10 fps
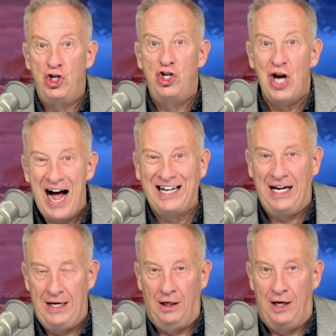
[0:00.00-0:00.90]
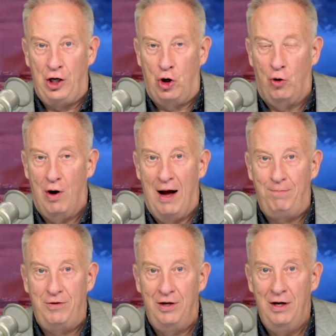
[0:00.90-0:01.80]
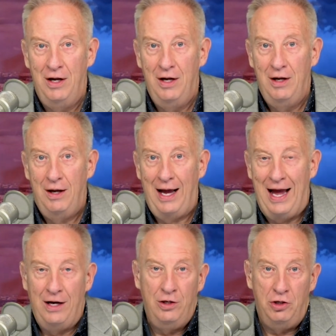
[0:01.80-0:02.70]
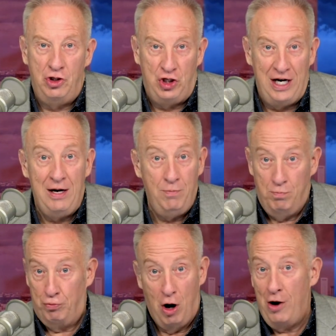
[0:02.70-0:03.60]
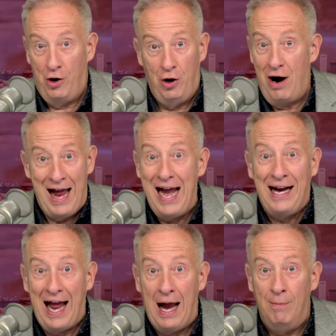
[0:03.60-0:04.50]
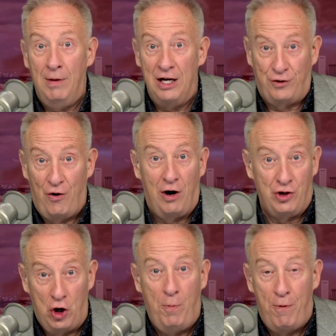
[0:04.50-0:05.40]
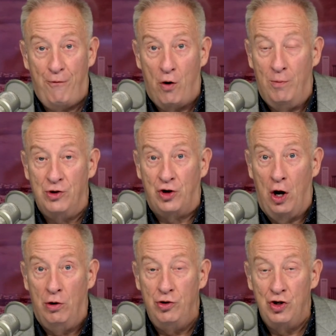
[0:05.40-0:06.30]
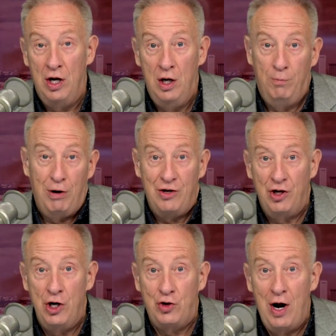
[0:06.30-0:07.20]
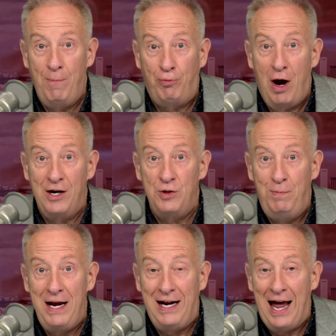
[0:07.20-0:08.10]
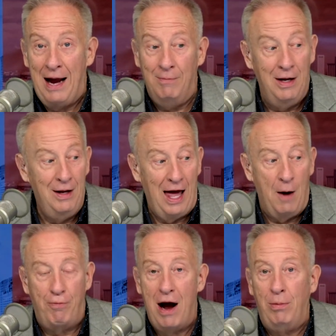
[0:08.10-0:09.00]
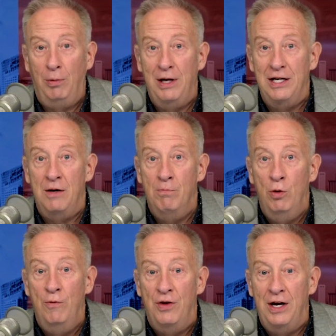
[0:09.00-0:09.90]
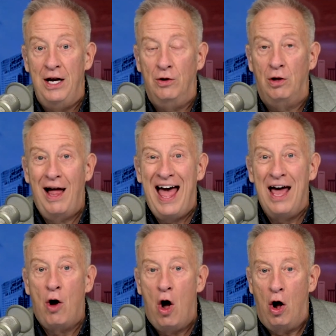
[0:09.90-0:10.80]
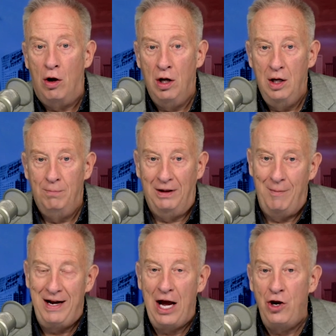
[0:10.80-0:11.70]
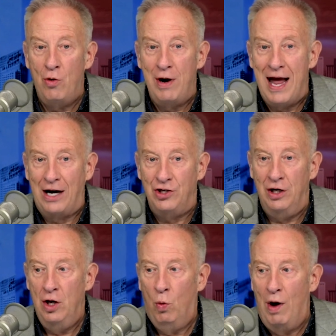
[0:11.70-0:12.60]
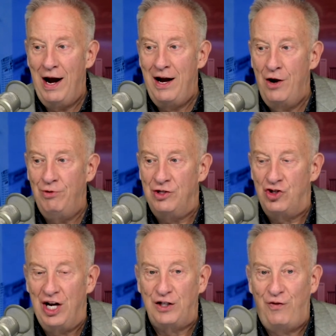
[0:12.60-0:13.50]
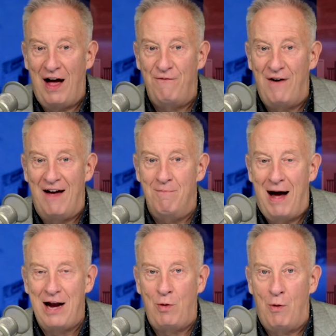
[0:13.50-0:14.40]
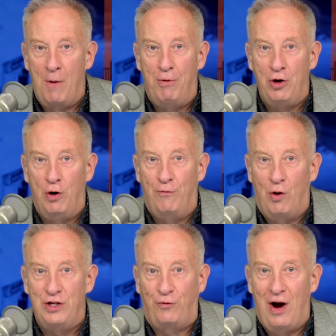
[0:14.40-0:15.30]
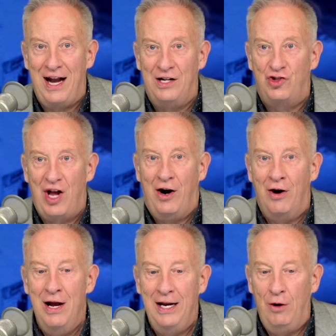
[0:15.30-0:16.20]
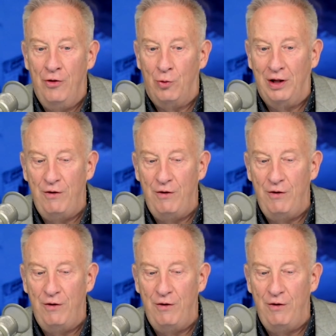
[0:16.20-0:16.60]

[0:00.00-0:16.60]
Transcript: shockingly corrupt, and she brought her A game as far as her performance goes. President Trump brought his B game and it probably didn't move the needle at all. But let me get your reaction. 1 800 655 Mike. We want to put your voice front and center here in the